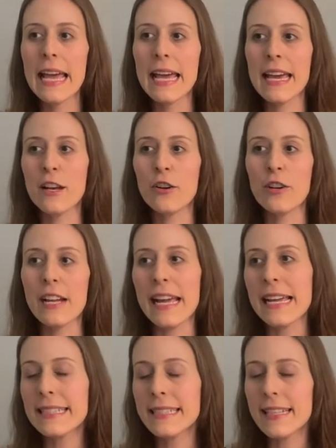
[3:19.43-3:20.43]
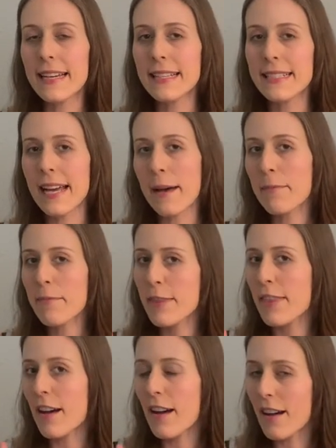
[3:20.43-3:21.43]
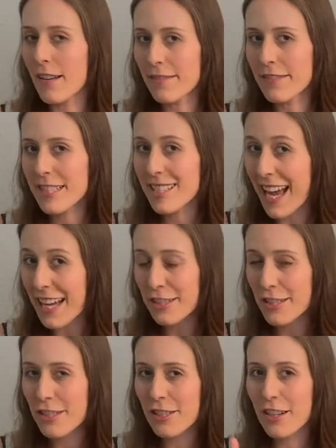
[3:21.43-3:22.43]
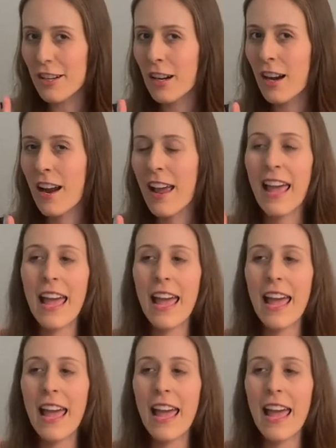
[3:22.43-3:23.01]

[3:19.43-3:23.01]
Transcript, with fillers: it creates a depth of texture